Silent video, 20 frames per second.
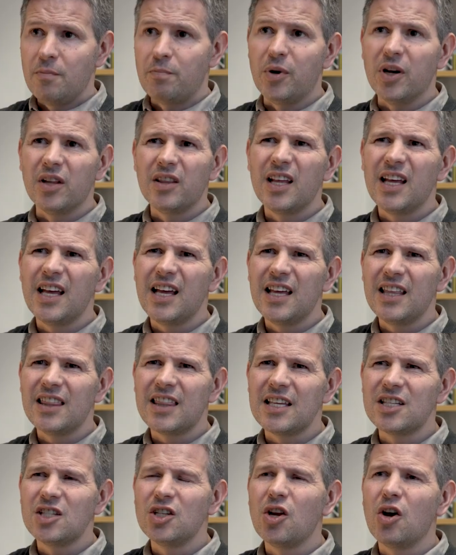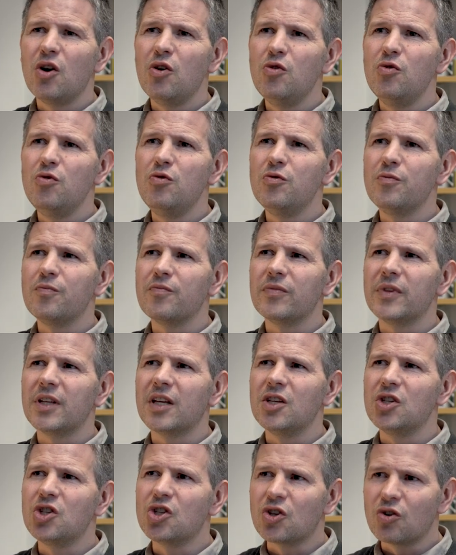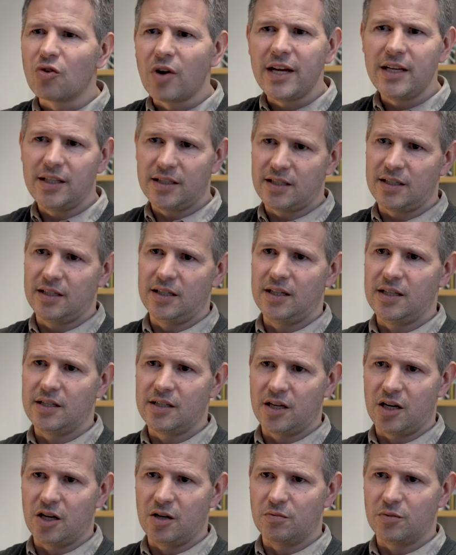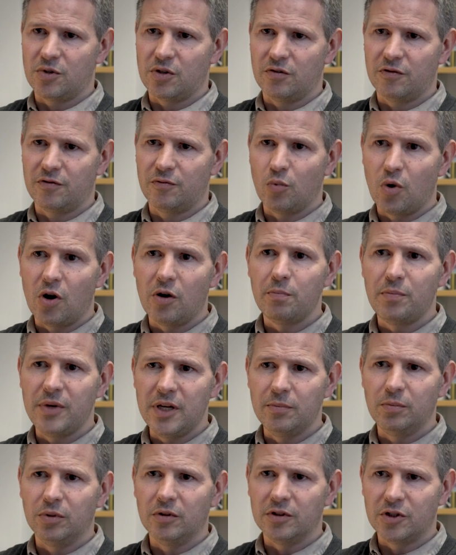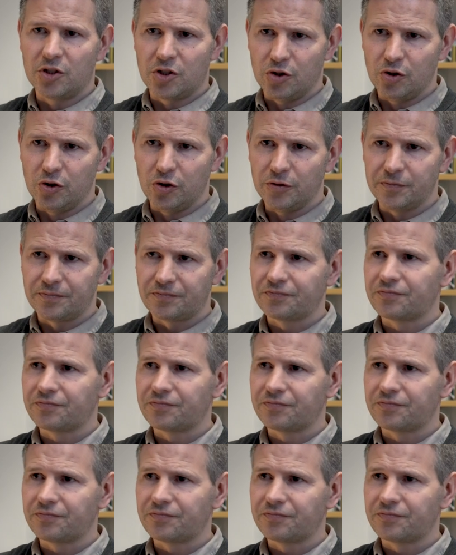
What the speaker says: but there's no constraint in terms of what people do.